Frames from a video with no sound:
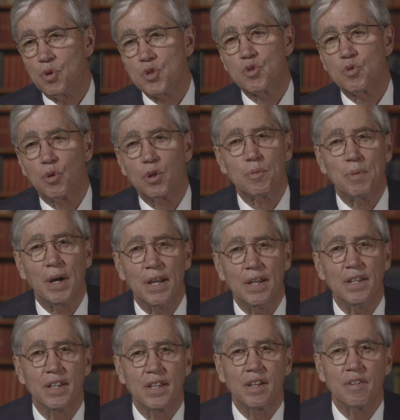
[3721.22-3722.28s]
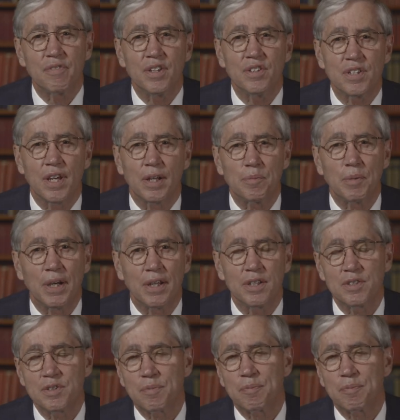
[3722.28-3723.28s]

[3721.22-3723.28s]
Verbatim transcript: restore binding of these antibodies?